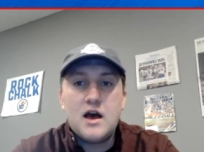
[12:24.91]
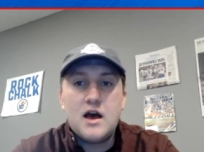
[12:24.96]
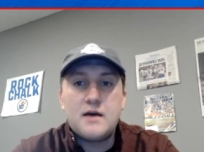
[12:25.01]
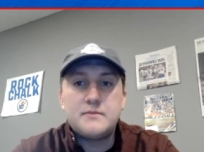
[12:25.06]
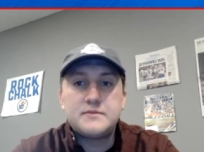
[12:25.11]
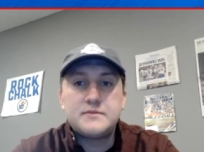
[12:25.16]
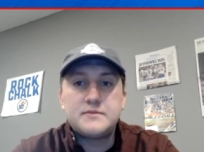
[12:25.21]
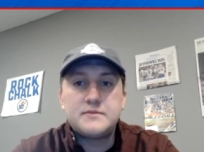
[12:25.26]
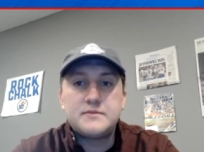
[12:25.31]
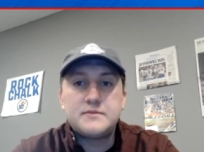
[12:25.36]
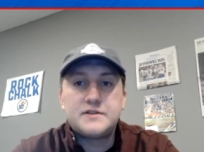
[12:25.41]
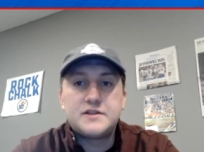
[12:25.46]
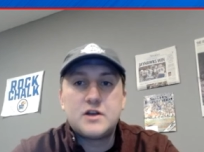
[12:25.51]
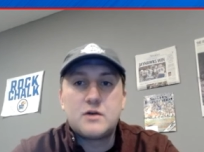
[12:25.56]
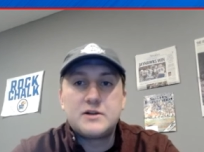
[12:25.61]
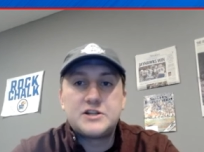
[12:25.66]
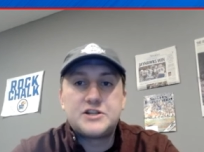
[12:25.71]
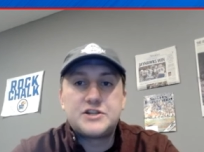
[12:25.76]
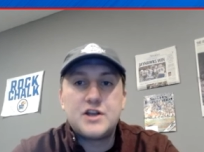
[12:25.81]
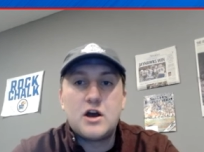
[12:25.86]
Um, so
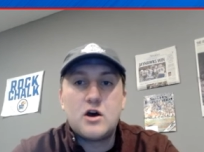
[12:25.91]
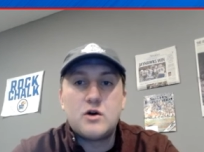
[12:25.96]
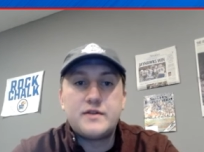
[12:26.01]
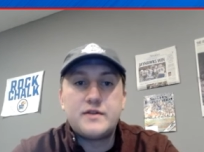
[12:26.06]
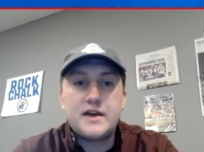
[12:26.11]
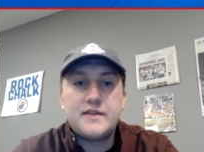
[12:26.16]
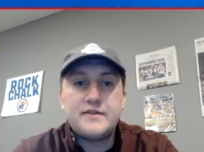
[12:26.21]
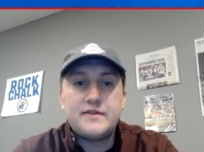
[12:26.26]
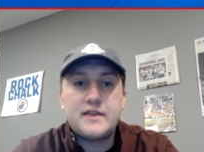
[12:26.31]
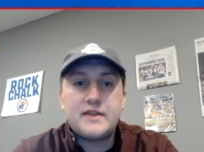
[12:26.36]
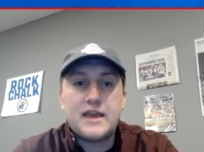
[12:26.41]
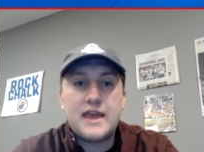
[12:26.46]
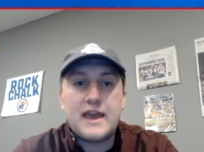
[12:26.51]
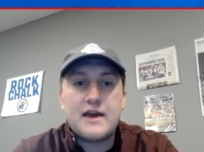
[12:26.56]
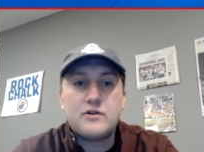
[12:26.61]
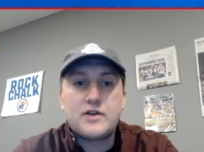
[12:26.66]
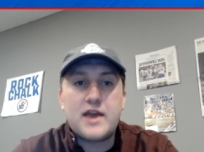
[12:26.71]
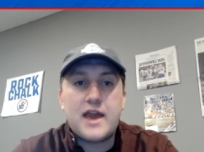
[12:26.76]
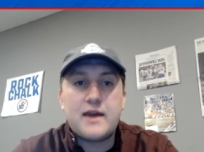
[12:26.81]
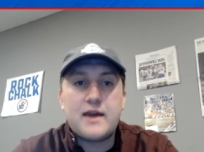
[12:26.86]
much so that the
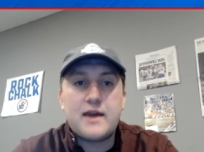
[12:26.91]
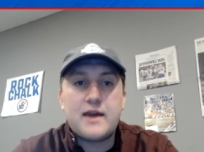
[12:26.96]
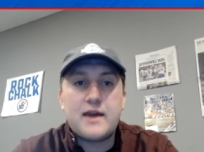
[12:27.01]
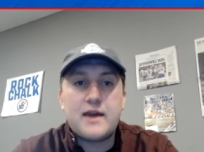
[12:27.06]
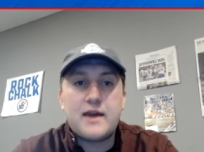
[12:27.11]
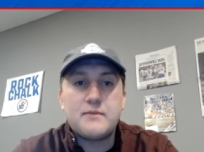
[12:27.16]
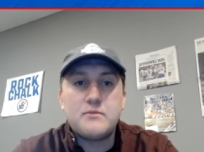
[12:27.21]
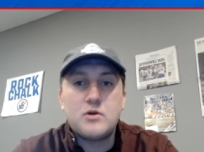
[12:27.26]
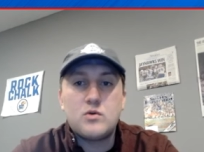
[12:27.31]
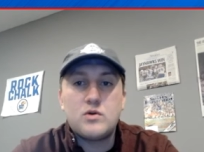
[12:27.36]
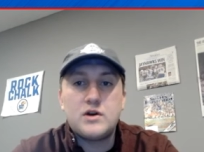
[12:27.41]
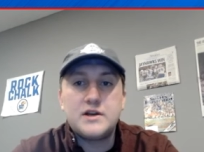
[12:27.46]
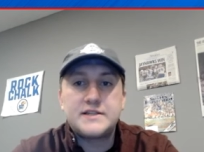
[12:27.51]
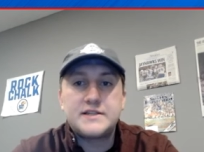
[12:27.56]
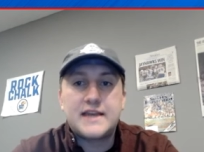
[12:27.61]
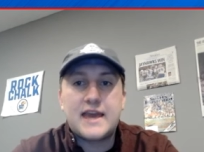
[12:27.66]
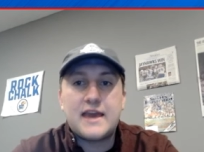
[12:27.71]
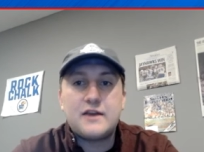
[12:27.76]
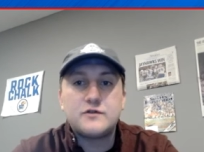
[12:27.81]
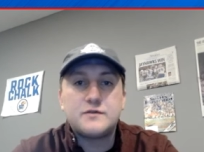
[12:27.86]
Yale game was
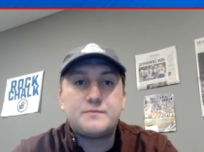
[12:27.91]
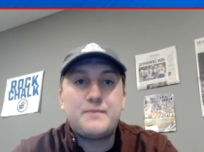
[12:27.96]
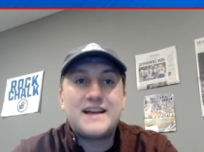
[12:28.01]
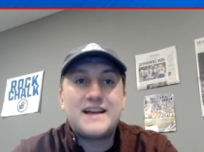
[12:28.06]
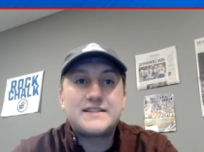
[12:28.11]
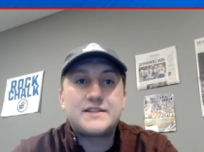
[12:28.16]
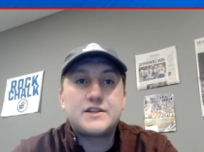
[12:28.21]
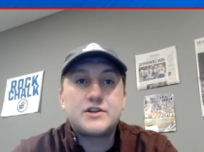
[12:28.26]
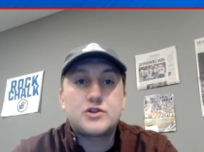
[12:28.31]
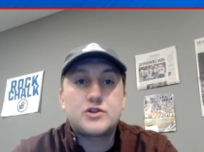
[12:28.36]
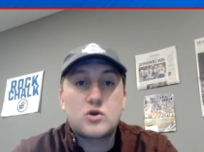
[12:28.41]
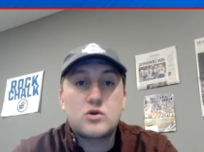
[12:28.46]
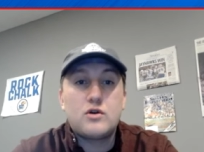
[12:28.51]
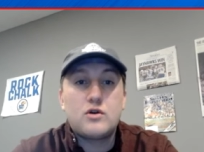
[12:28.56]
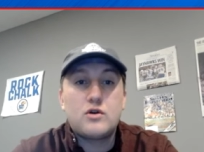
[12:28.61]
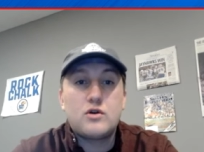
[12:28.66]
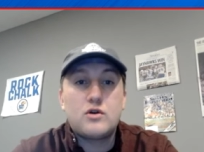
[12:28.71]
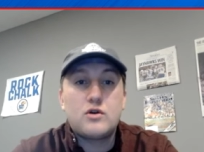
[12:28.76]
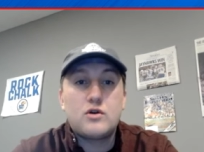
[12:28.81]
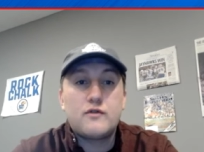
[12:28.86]
KU's best
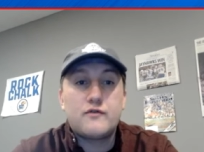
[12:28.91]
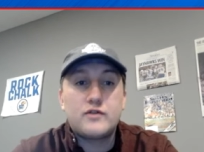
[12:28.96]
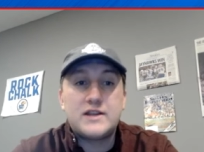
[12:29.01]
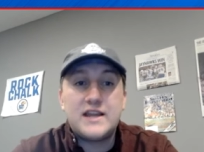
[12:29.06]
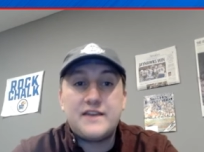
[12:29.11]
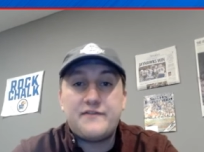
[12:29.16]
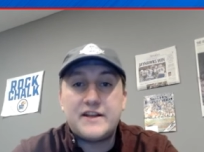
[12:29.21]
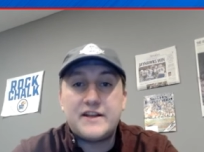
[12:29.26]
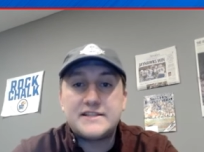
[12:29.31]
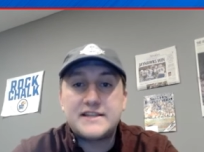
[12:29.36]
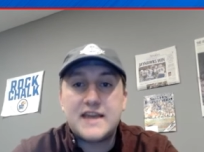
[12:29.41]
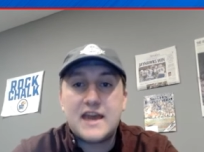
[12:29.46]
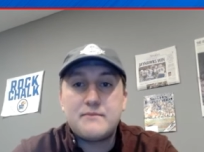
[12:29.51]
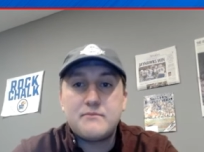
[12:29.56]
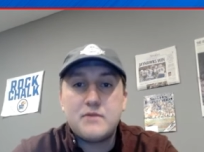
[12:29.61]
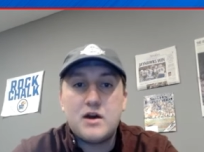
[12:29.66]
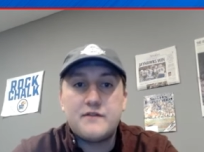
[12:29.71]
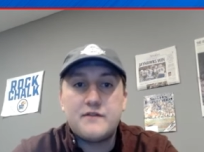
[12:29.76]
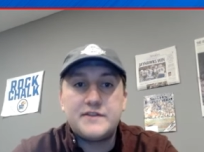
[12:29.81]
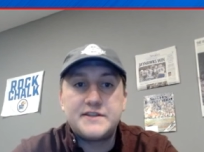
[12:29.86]
turnover defense
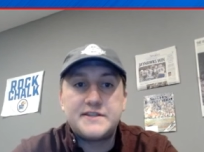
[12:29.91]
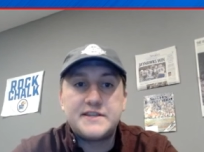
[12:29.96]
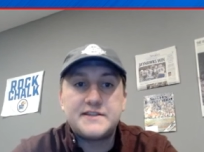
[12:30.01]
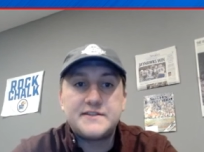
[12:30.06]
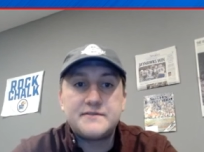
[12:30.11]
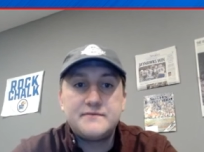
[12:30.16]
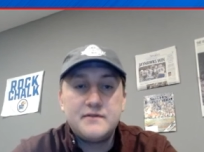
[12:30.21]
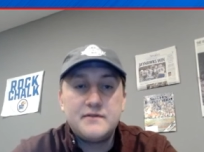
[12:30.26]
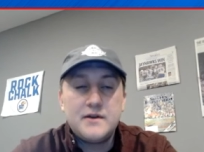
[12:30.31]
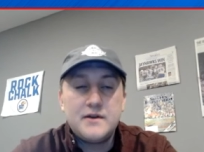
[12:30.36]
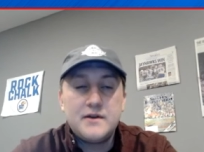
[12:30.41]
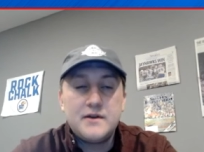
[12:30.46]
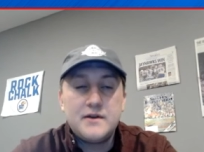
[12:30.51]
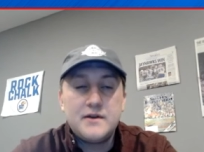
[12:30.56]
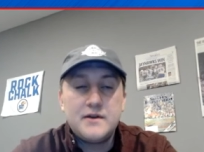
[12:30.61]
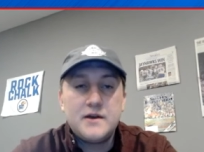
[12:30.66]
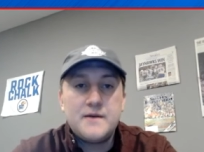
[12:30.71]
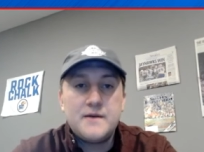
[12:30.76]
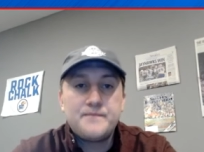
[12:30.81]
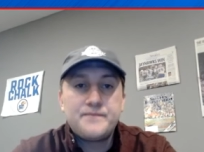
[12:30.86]
game of the season,
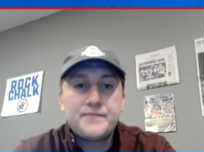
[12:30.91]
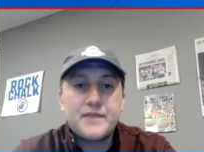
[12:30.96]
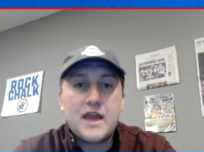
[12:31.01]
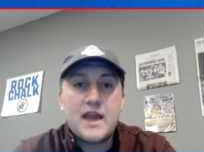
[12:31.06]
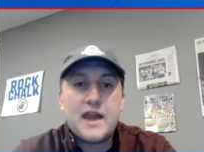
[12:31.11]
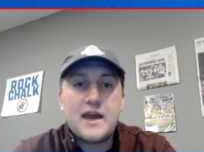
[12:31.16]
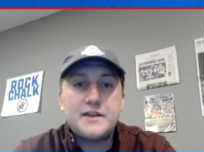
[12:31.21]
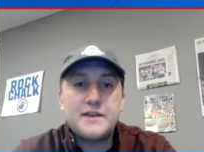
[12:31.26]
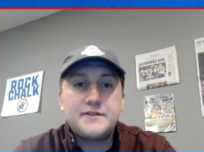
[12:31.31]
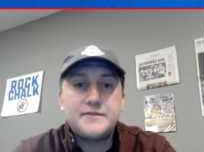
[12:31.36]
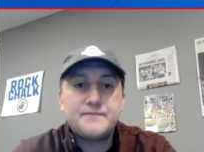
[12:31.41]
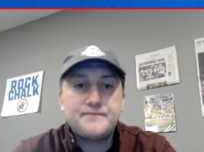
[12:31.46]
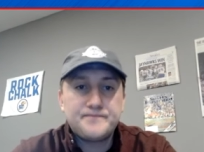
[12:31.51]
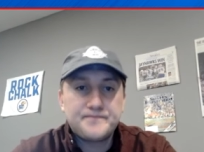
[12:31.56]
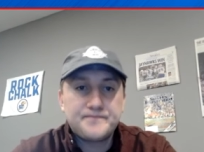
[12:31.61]
and